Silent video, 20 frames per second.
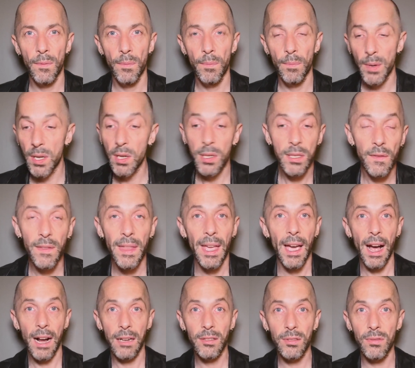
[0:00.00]
because of the
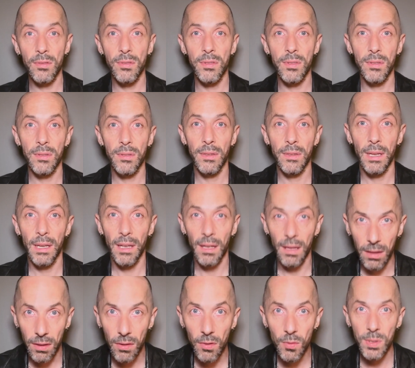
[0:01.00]
actors
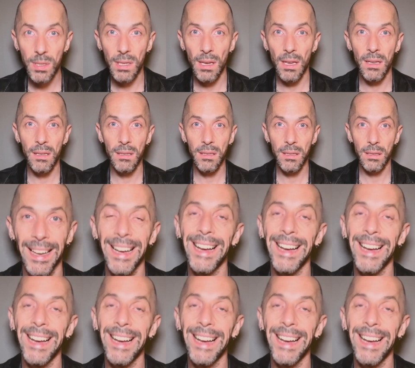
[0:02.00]
in those scenes